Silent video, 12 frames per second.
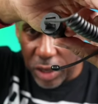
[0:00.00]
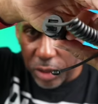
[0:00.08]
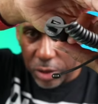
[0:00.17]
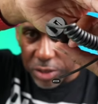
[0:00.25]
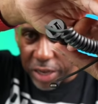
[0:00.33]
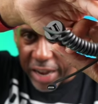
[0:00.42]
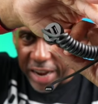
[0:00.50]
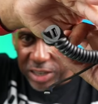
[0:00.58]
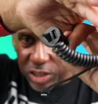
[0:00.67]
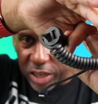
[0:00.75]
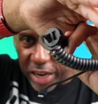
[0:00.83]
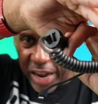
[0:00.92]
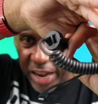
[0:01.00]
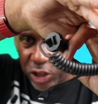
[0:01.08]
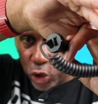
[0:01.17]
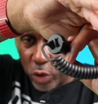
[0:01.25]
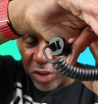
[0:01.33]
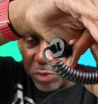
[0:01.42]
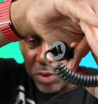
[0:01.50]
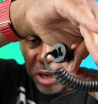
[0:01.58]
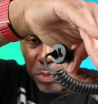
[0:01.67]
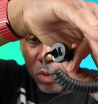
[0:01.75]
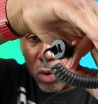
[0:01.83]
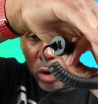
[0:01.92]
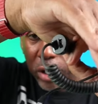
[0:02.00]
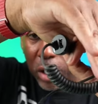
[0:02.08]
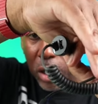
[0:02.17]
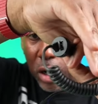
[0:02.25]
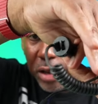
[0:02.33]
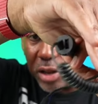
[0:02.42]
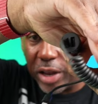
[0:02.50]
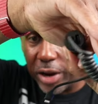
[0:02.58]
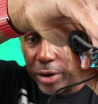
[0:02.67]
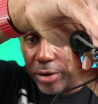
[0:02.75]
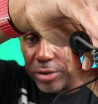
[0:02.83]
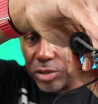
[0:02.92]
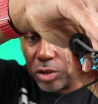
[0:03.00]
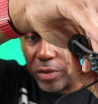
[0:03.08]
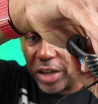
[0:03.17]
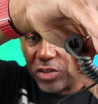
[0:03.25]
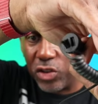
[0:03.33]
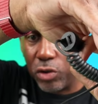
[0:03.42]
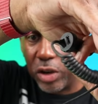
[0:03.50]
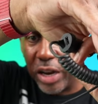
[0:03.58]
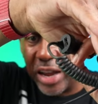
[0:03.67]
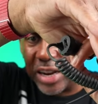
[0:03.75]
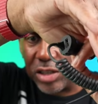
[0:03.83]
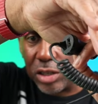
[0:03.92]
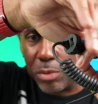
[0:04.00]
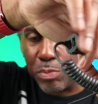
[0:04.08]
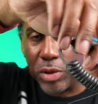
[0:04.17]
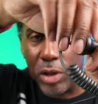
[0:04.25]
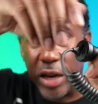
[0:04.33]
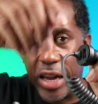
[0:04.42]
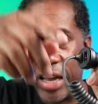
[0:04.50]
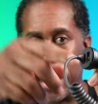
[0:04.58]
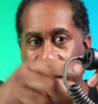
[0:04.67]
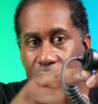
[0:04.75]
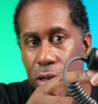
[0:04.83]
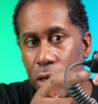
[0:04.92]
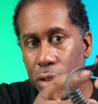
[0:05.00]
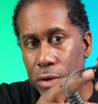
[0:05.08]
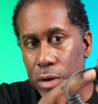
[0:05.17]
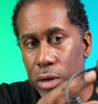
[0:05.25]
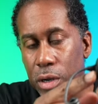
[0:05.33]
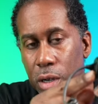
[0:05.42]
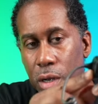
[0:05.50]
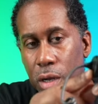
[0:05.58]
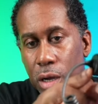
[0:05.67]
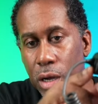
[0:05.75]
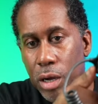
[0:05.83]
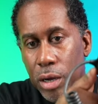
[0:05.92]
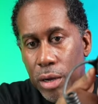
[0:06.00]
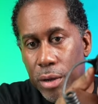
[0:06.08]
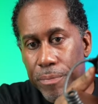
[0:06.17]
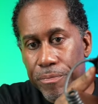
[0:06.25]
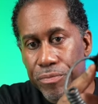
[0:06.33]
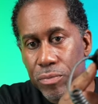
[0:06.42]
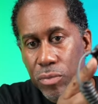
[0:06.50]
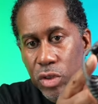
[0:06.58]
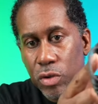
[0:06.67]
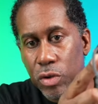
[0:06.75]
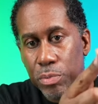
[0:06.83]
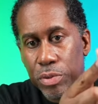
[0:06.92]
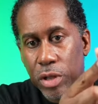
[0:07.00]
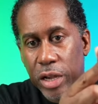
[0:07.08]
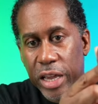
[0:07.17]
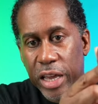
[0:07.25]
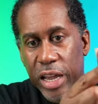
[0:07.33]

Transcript: there's actually a USB port on there so that you can actually plug in another um, you can plug in